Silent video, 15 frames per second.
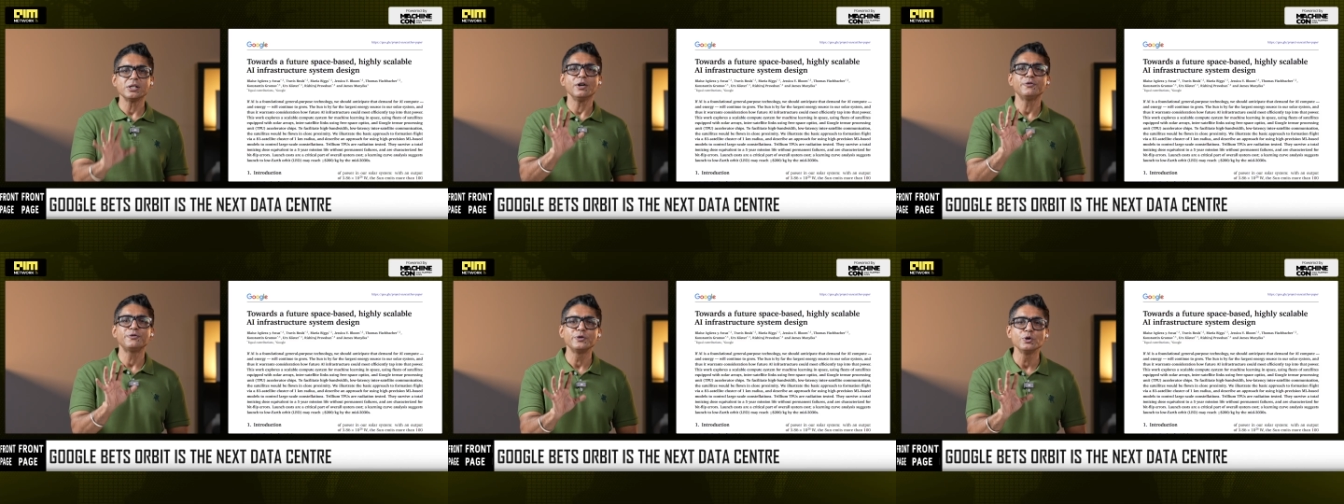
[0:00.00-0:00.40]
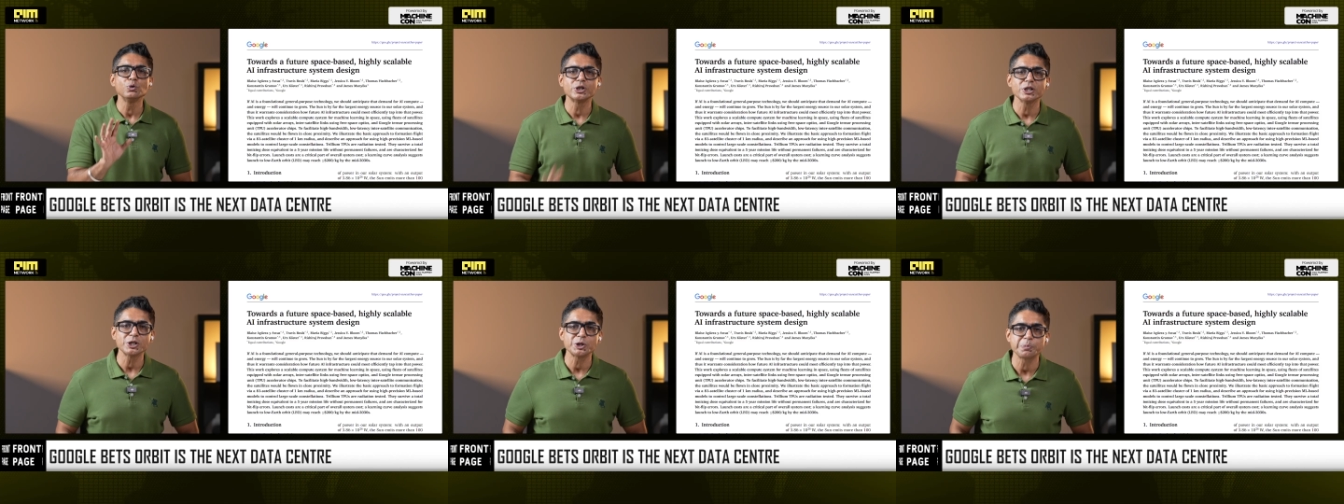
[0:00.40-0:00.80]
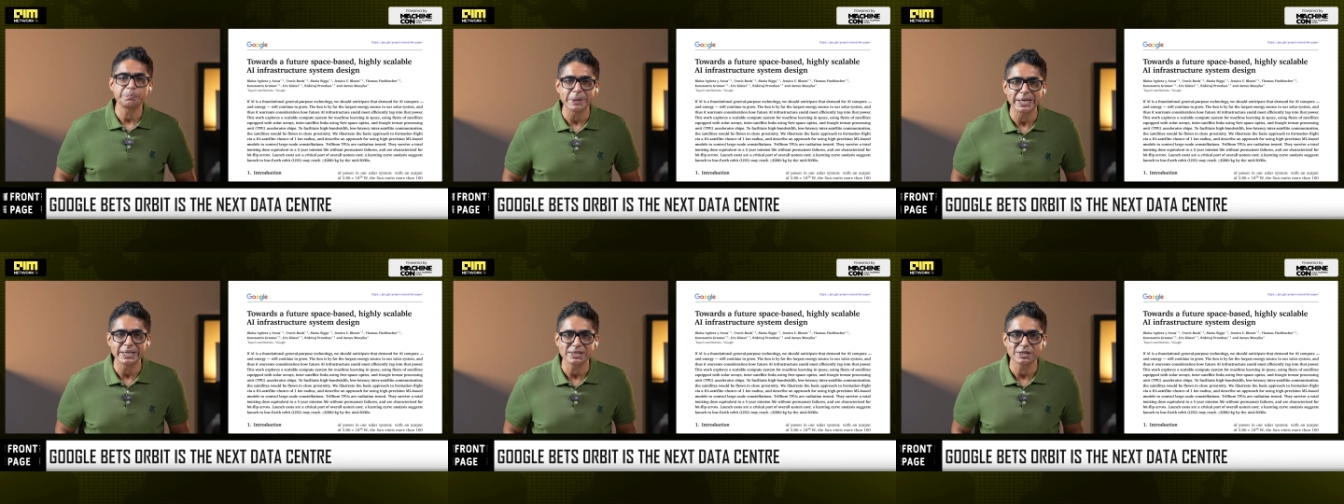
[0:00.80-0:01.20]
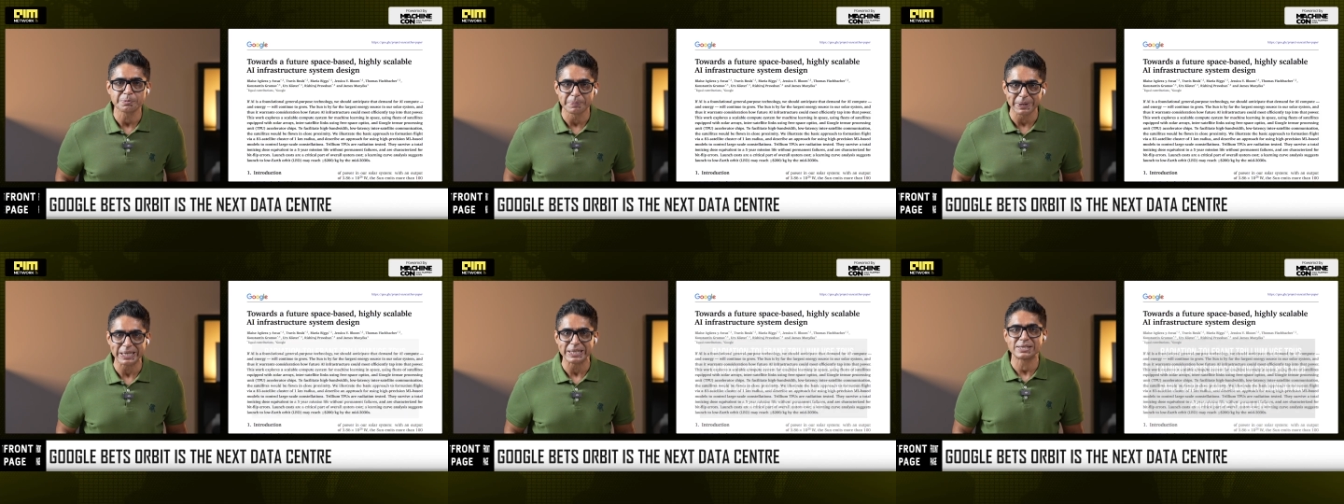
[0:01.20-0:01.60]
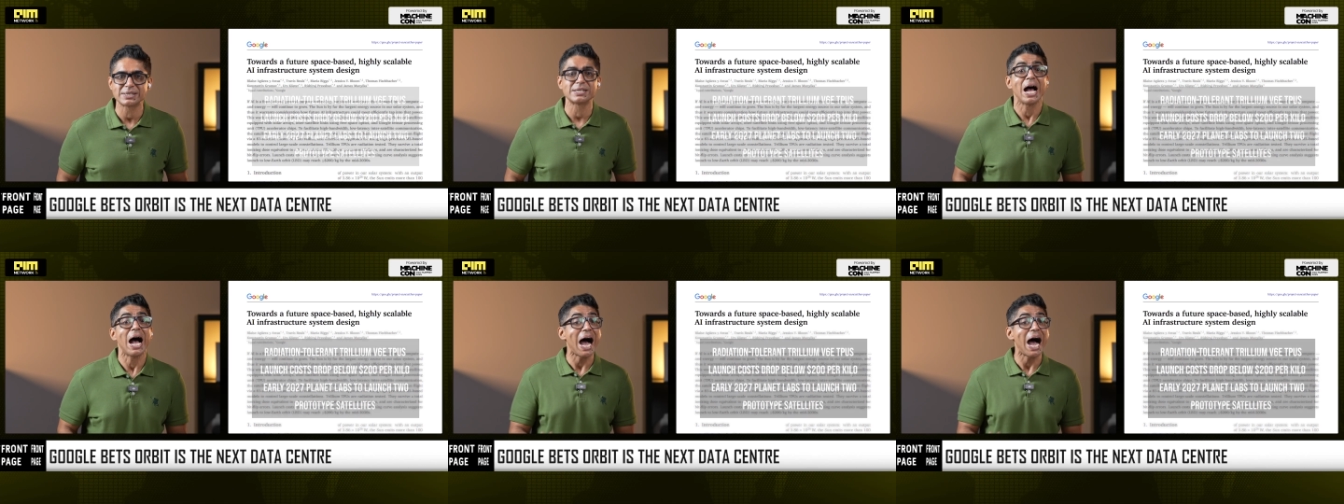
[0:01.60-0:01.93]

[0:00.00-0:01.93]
a future space-based,